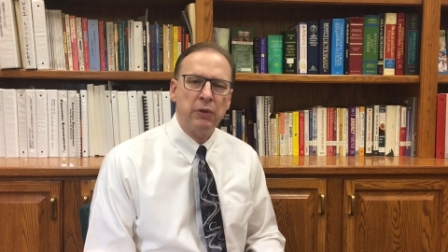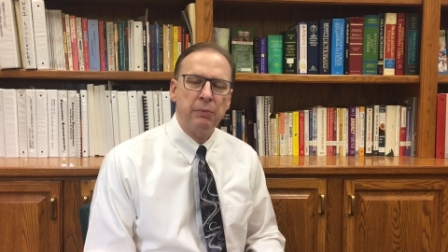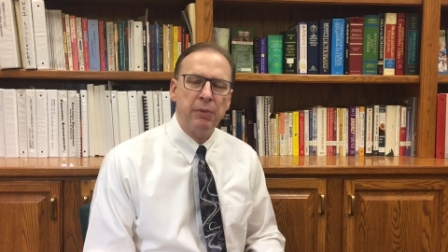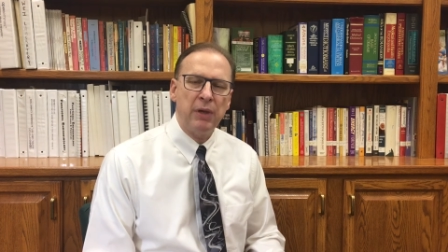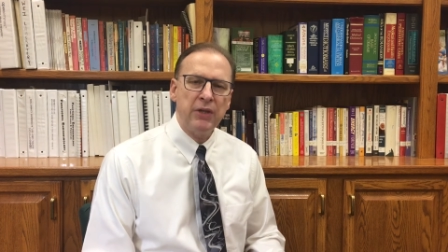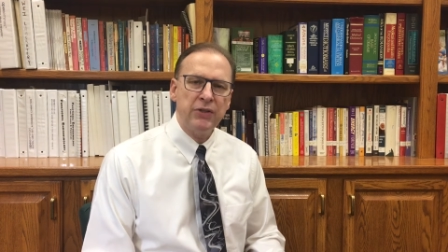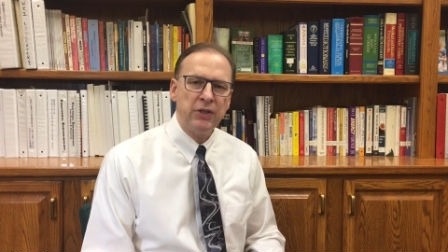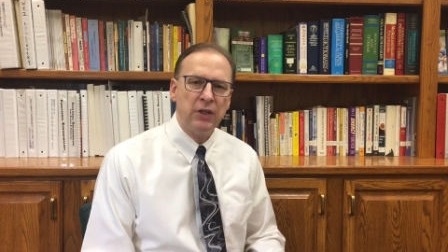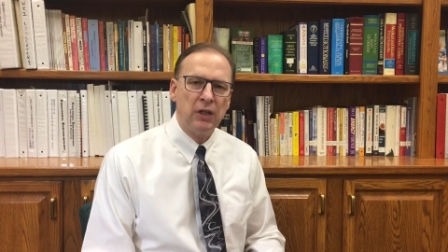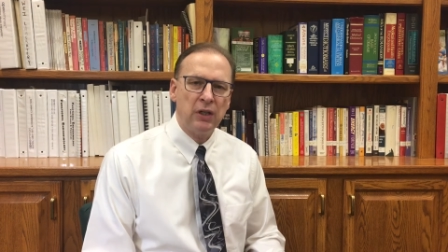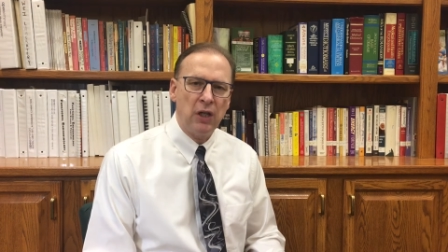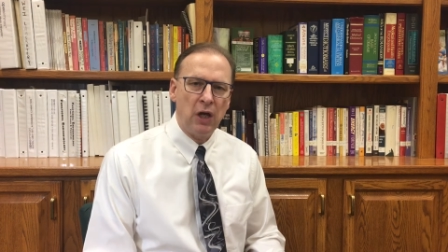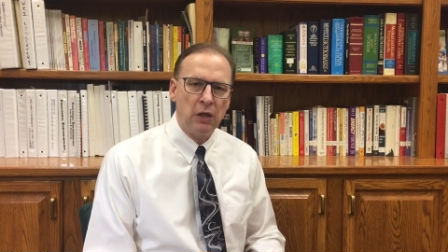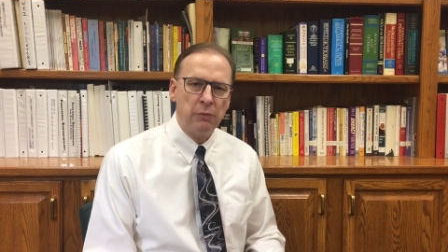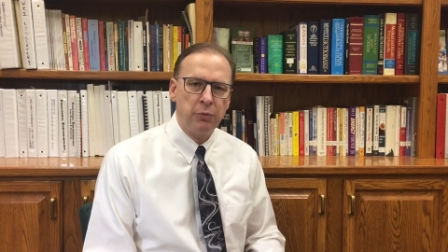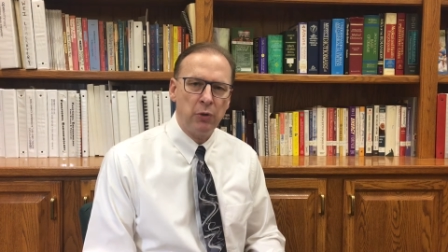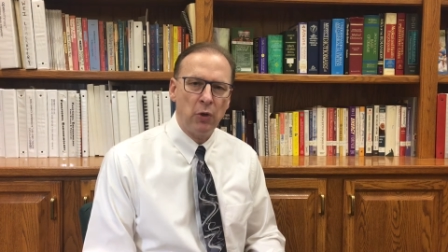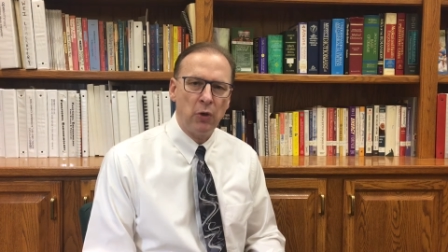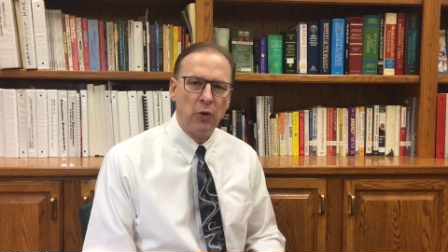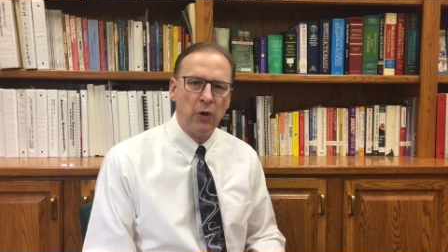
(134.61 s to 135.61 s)
The Basic
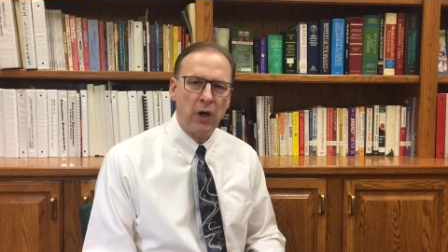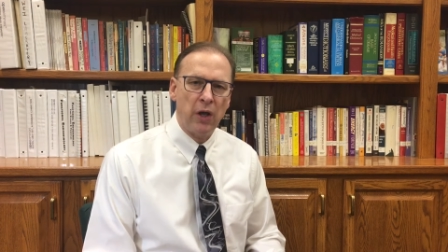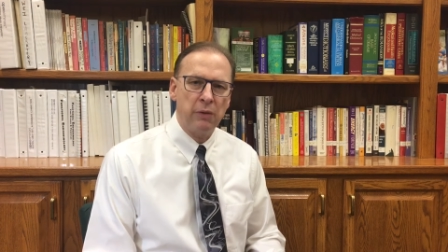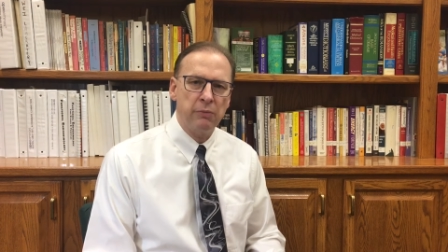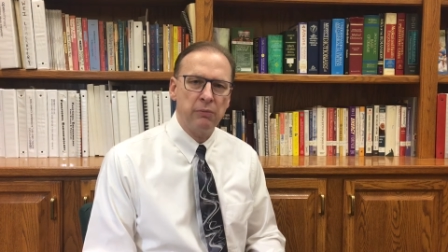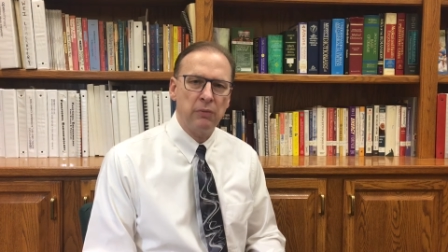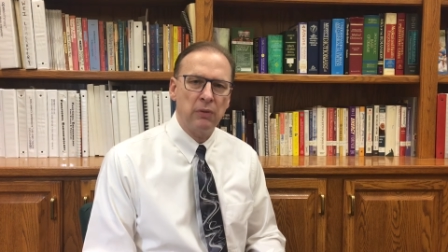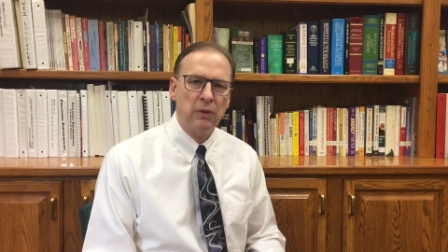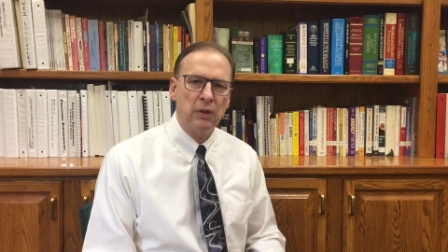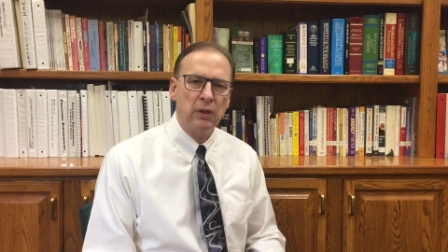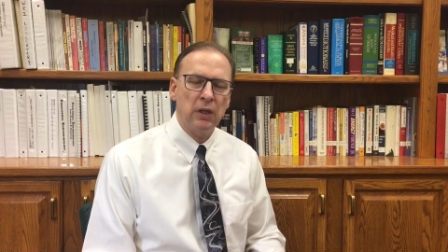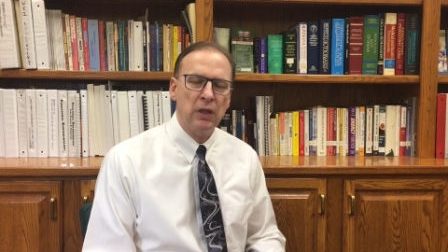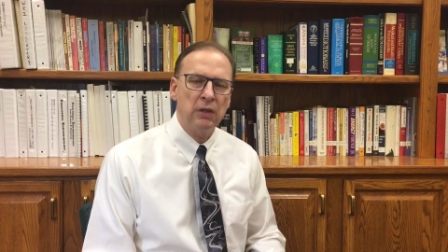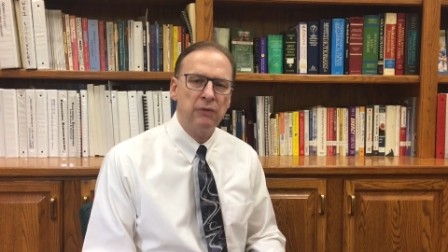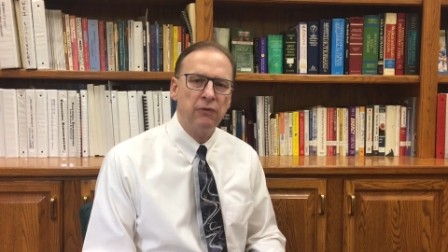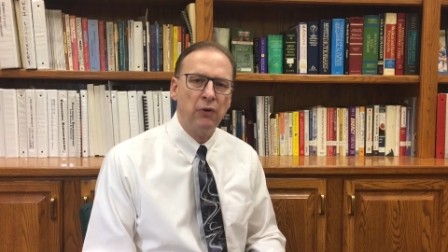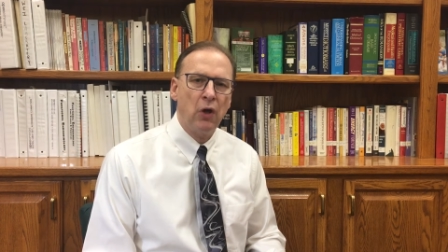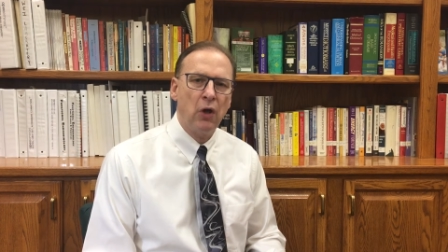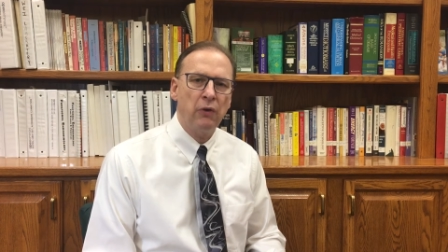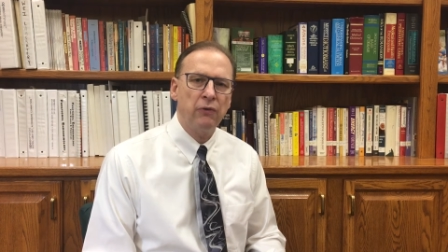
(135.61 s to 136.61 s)
Lung Program
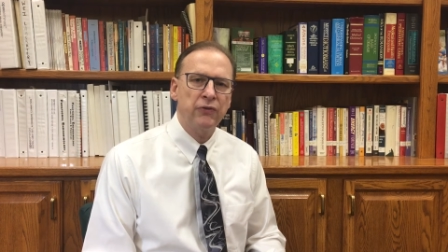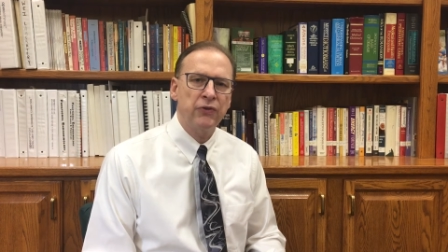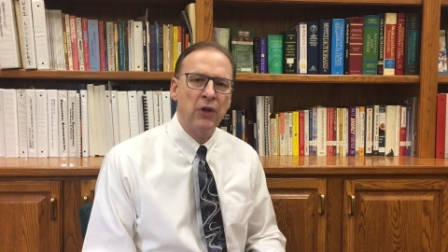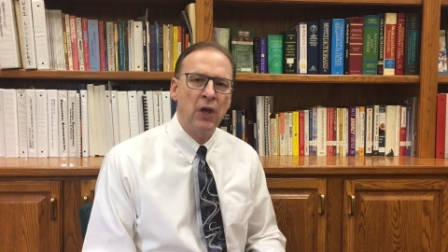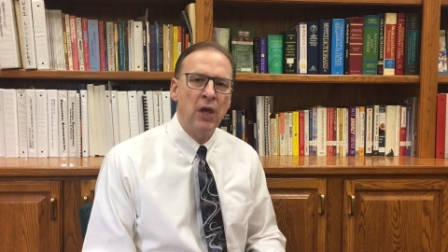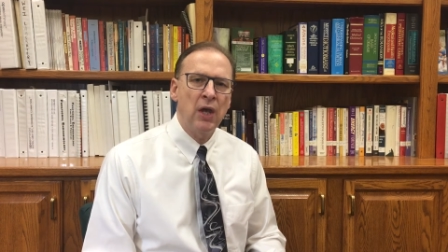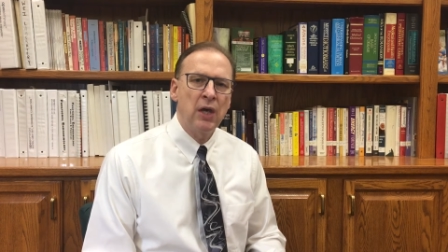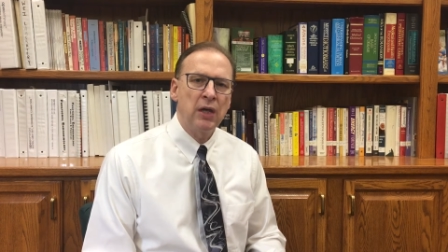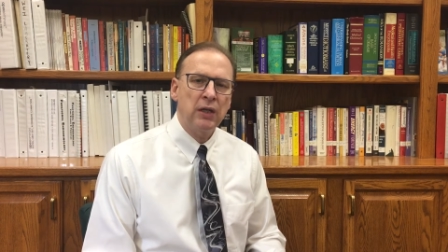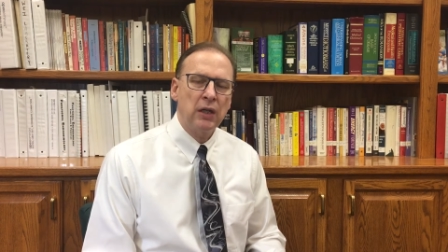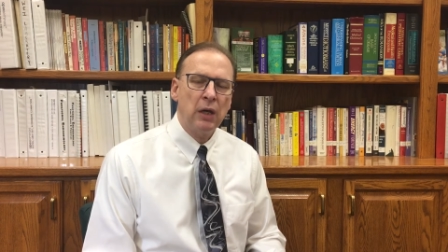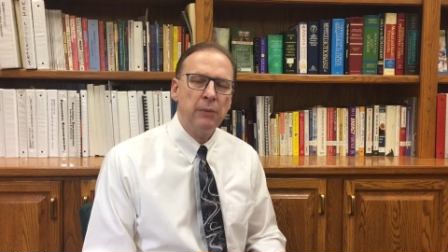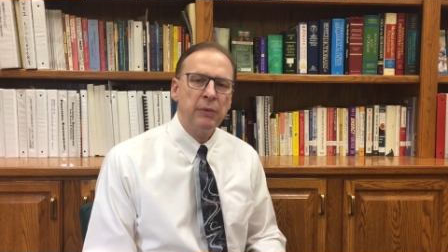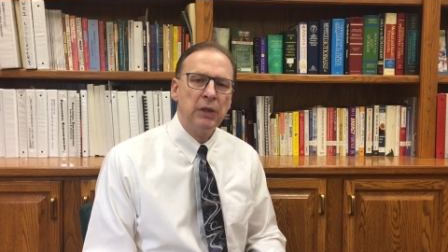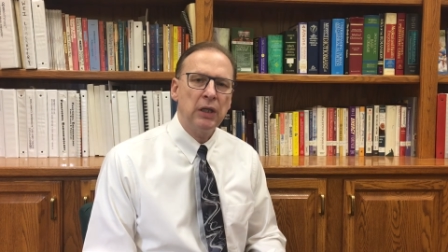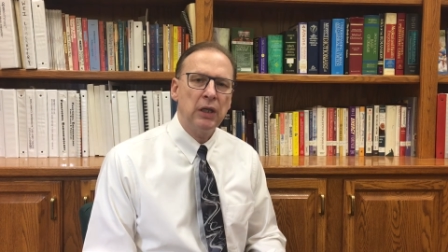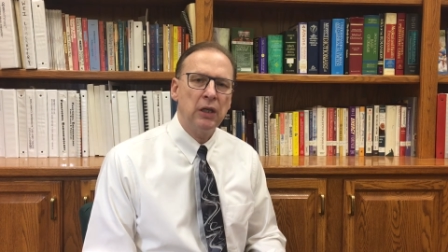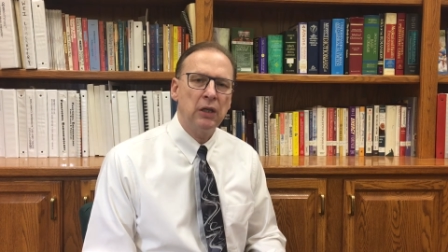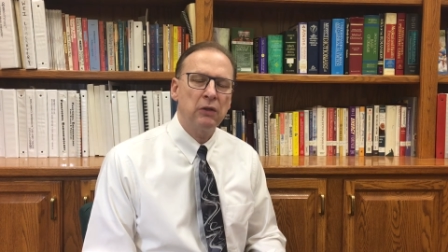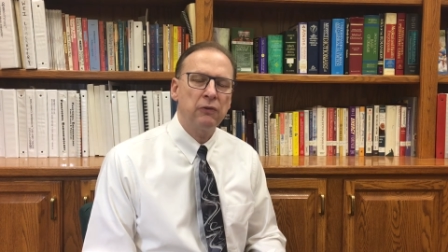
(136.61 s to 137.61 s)
involves
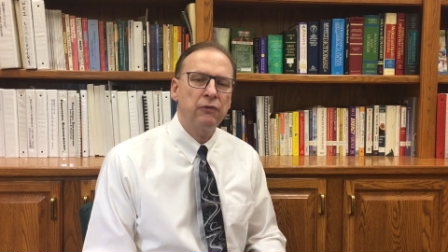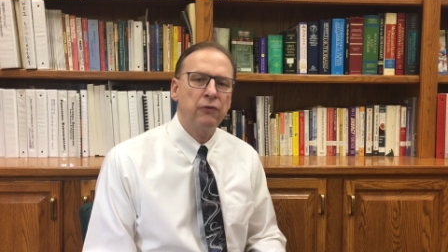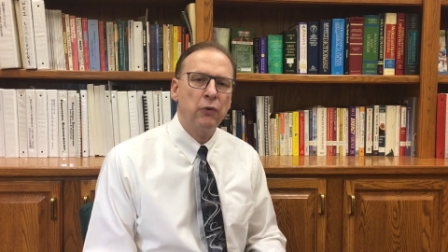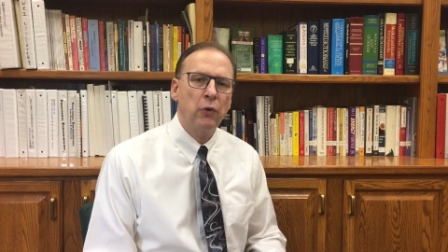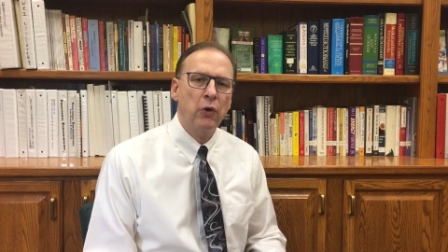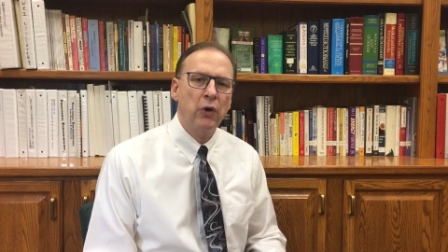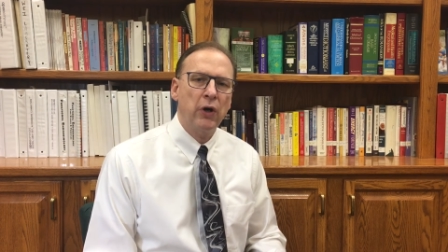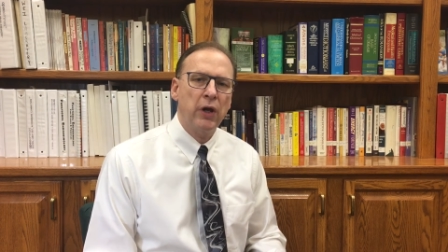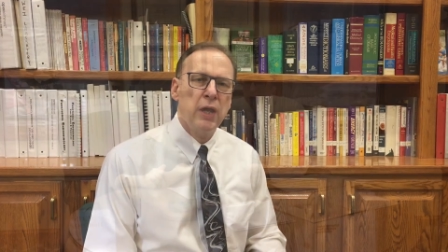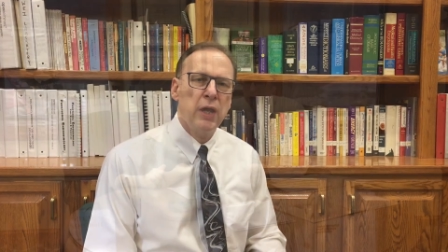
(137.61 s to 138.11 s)
coming in for